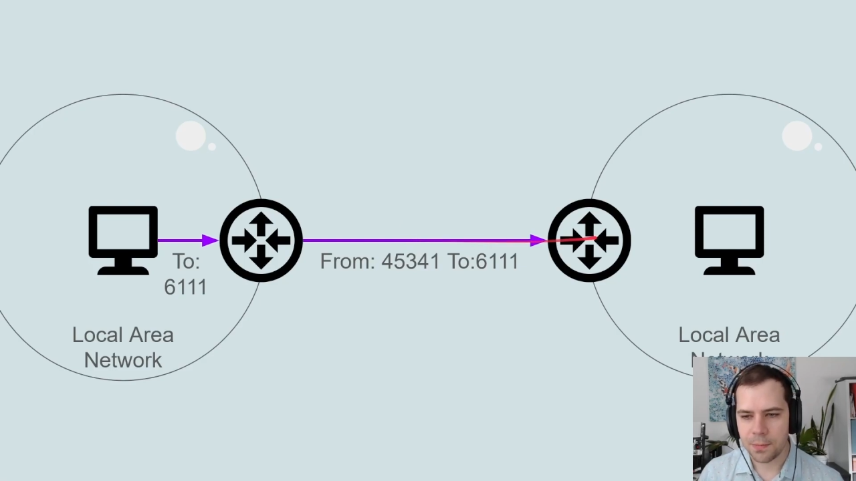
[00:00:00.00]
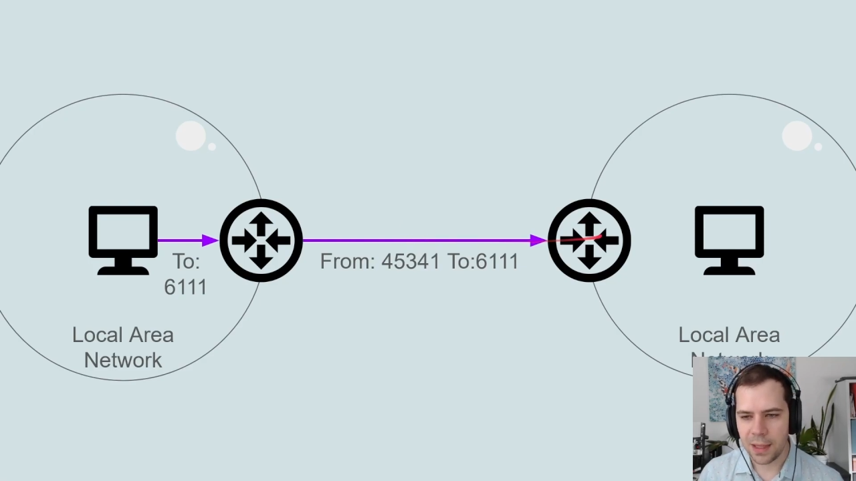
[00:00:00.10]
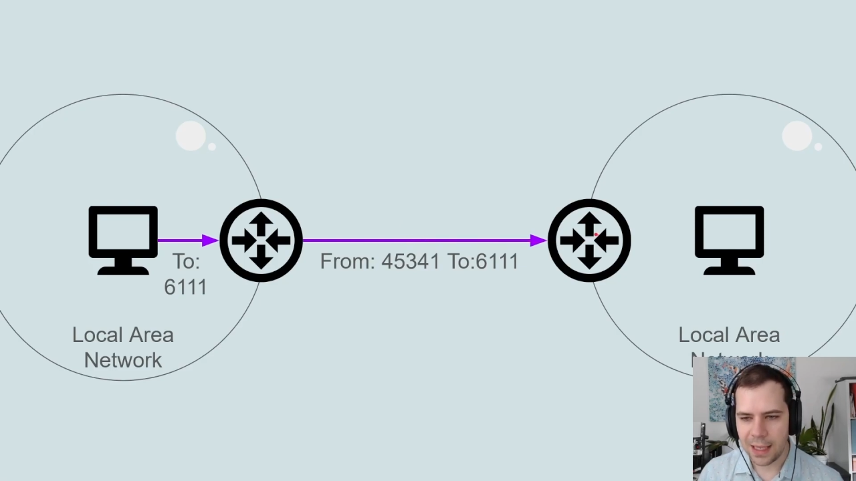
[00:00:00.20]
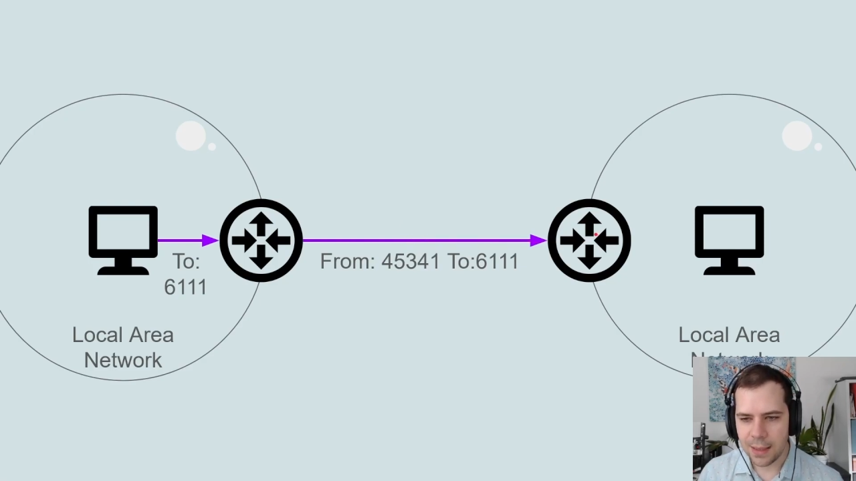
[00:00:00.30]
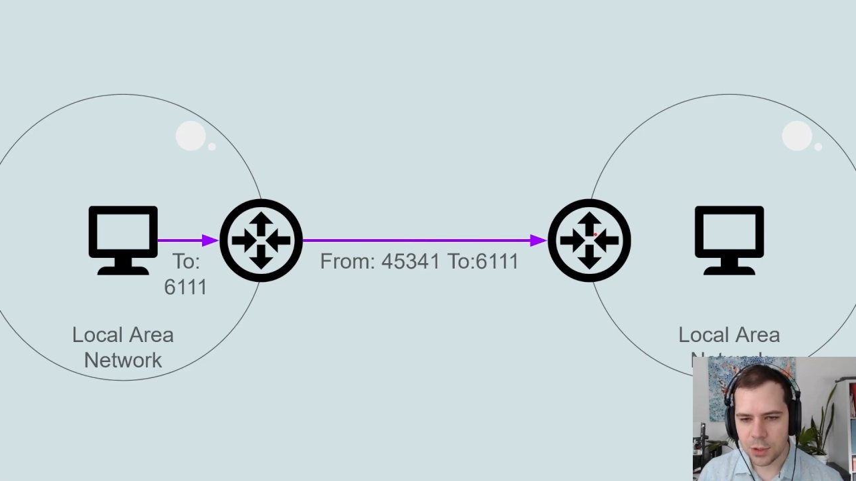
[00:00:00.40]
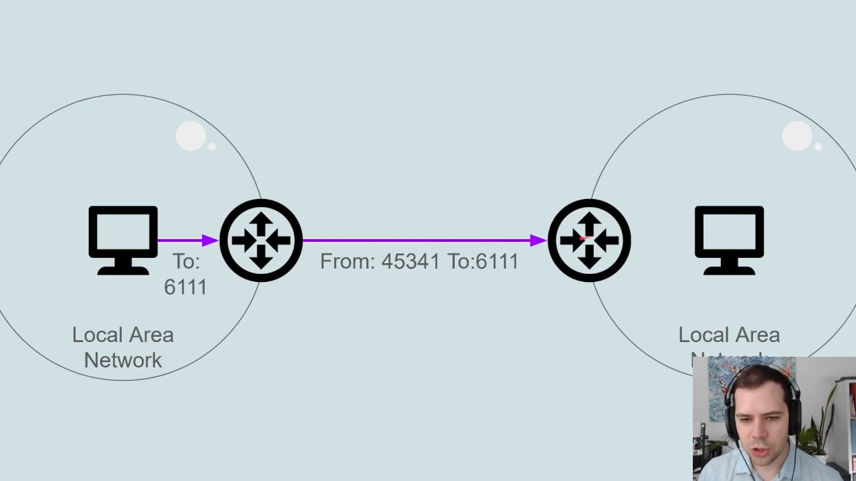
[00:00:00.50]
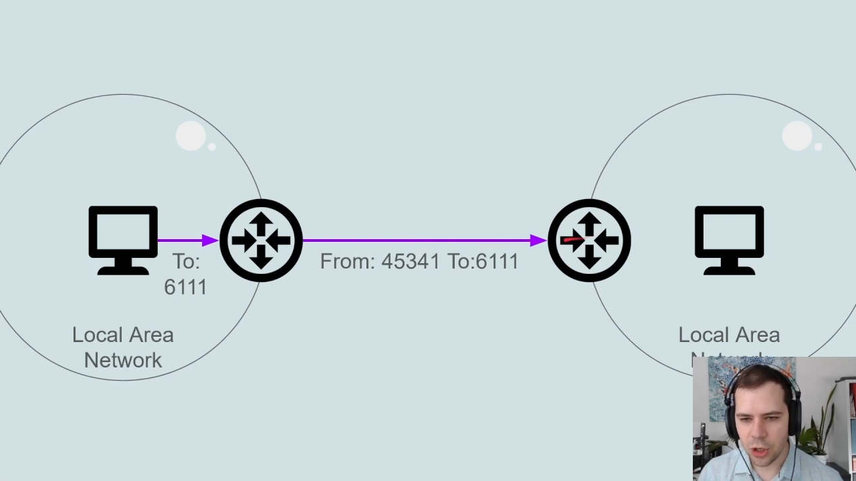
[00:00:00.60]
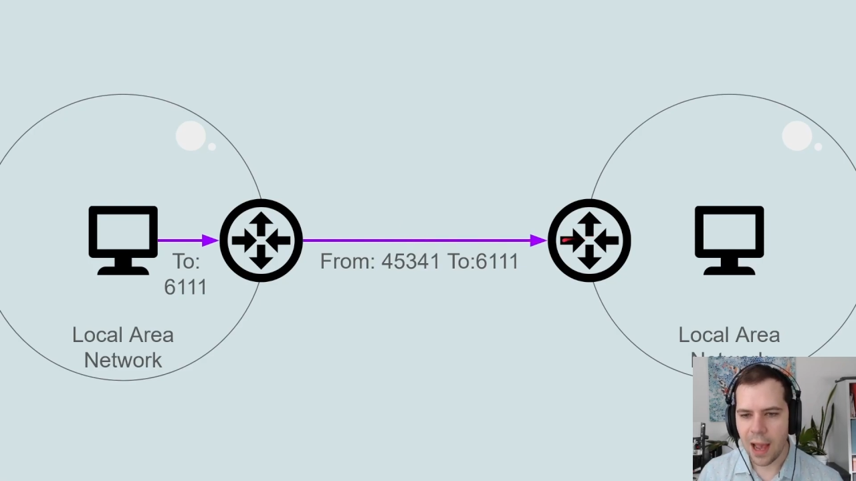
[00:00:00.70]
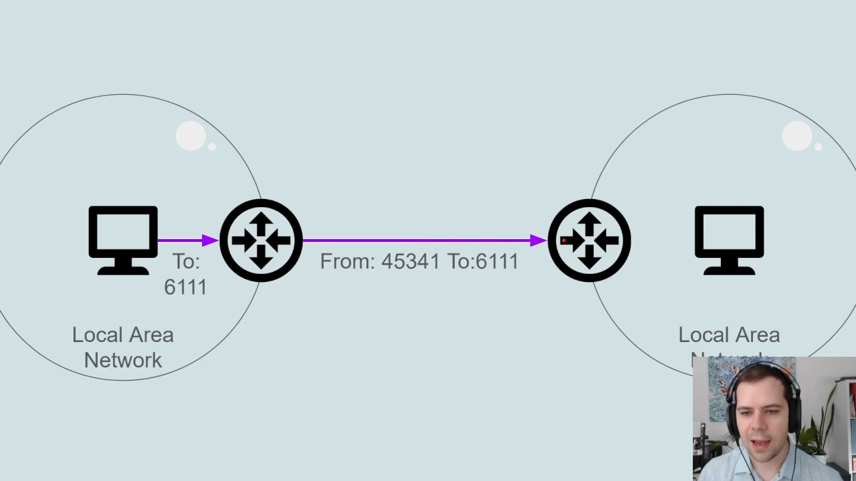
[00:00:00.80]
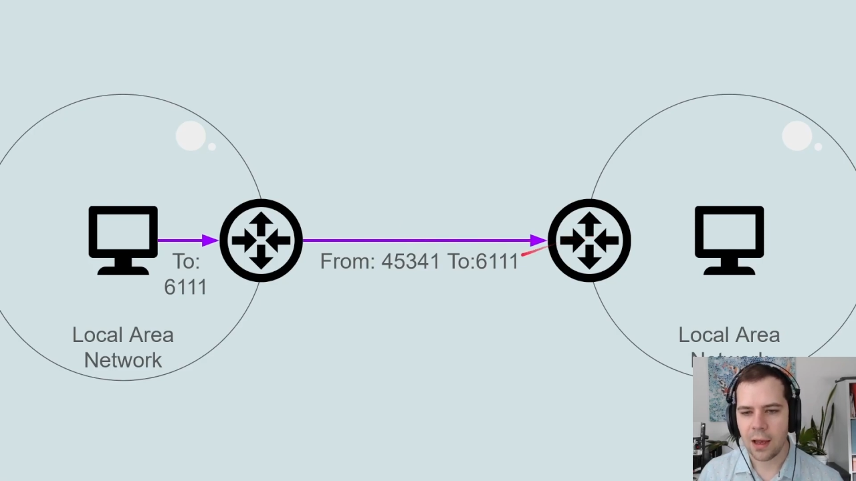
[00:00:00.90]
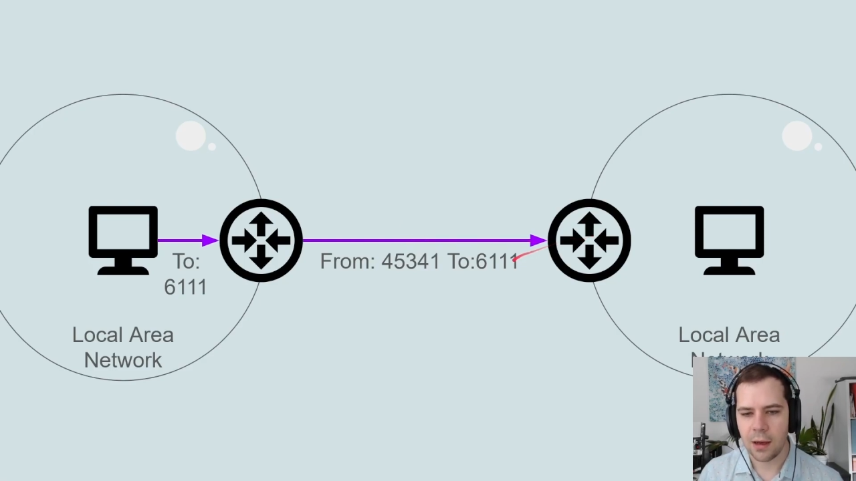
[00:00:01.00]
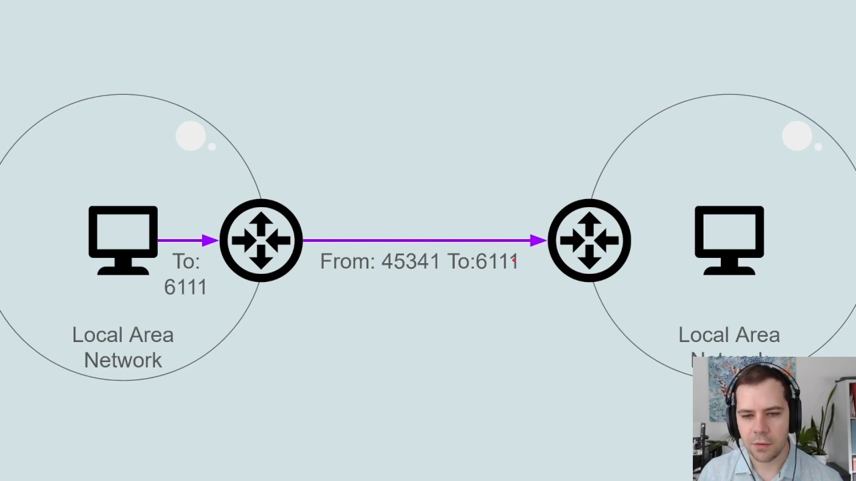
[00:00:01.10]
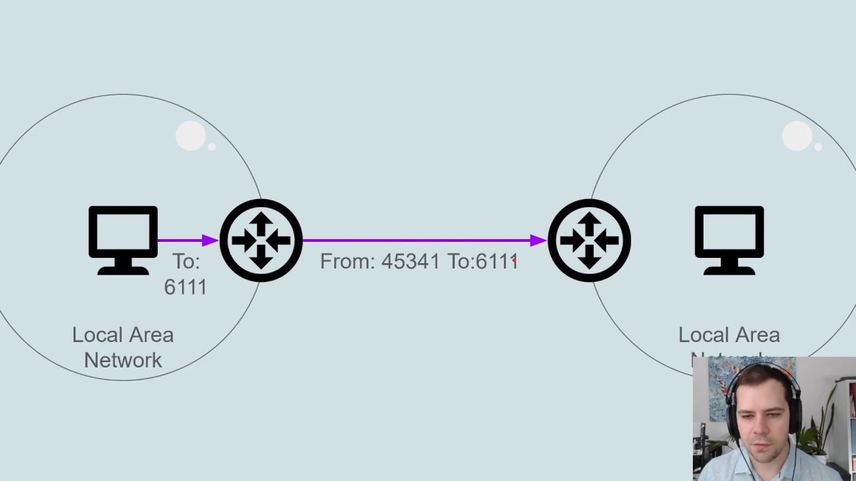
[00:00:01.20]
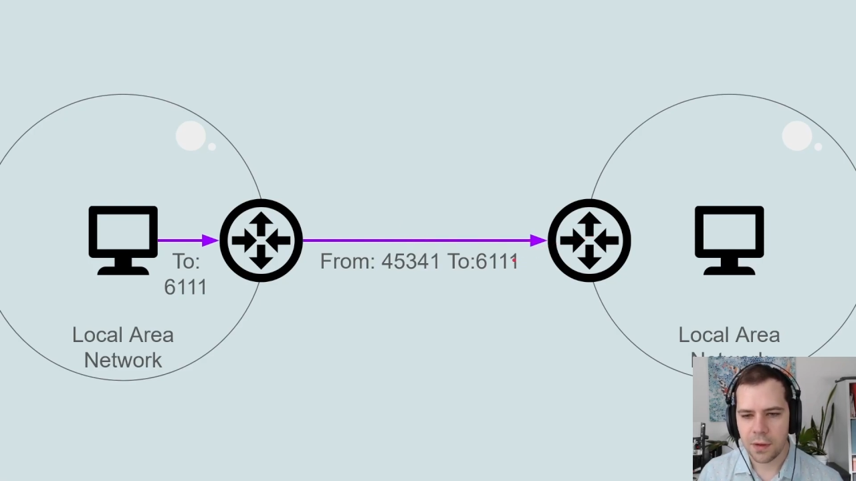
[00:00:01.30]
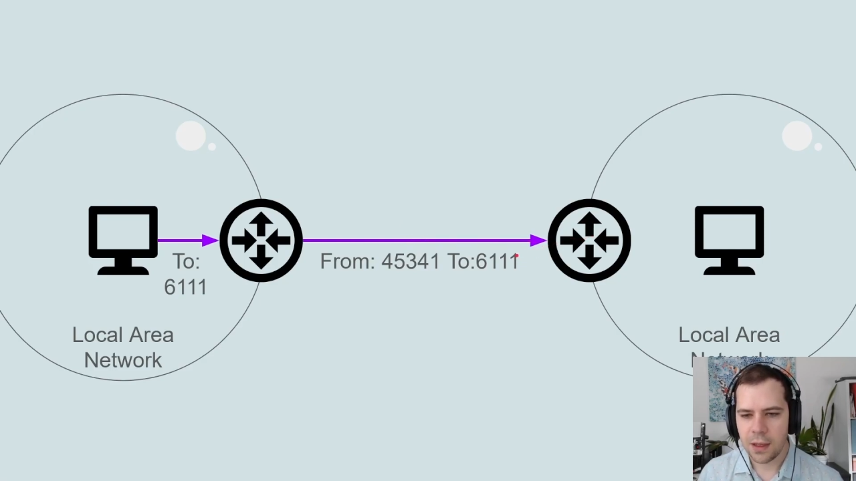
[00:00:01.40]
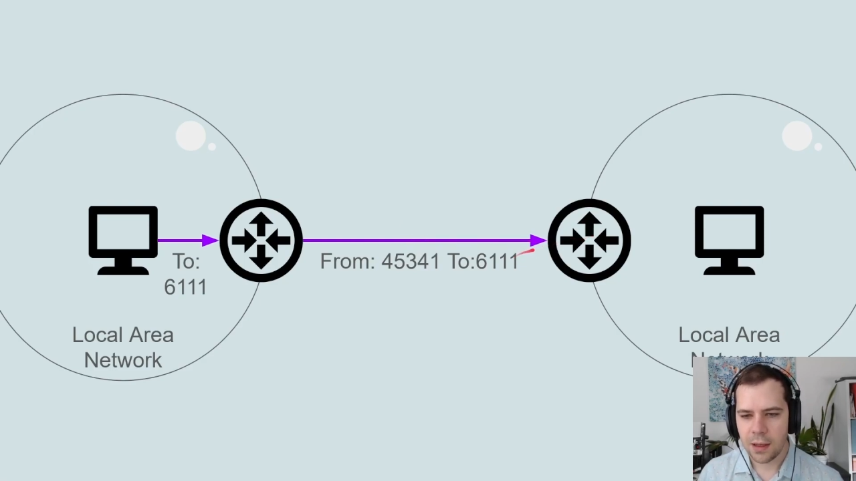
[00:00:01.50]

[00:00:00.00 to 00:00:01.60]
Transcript: It keeps track of